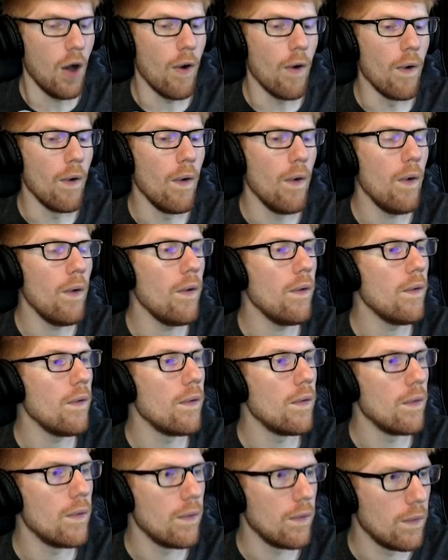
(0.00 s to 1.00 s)
Oh,
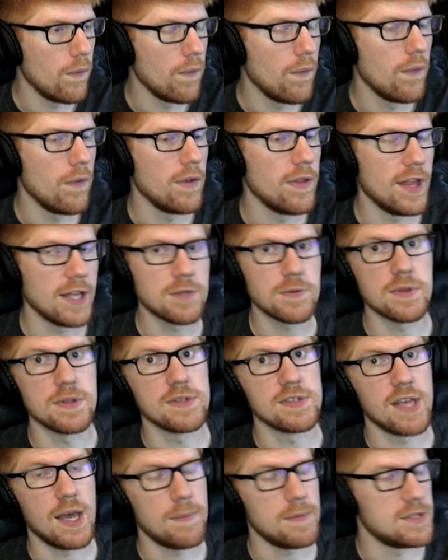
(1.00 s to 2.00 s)
that's what
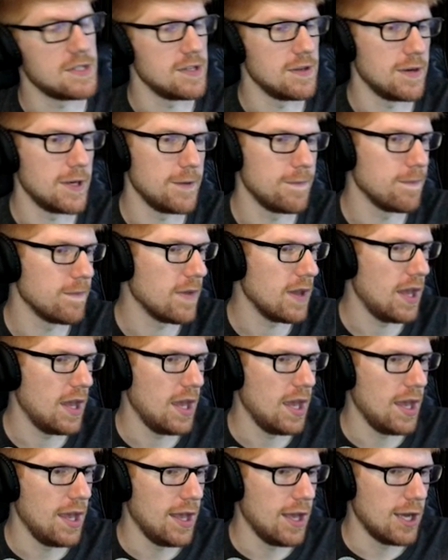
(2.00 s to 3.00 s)
the zombie's doing.
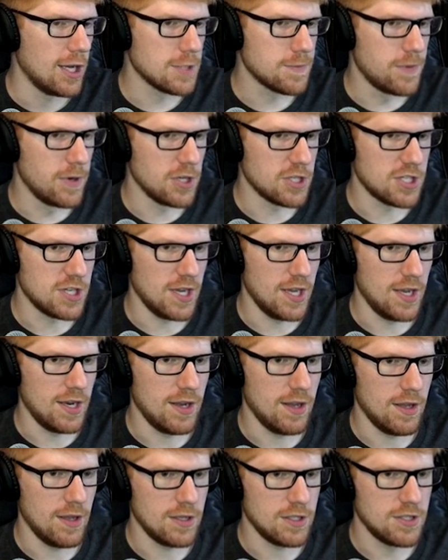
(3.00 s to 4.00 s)
Let's push
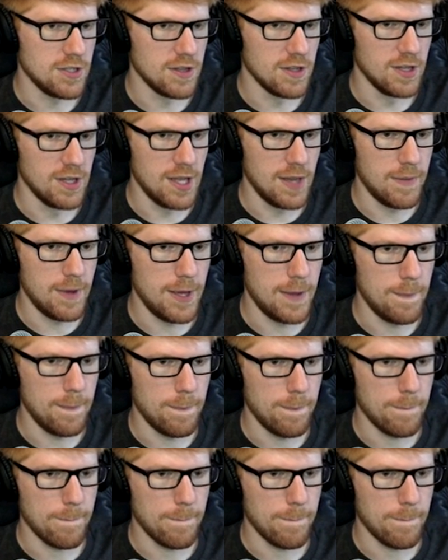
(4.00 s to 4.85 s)
it to the limit.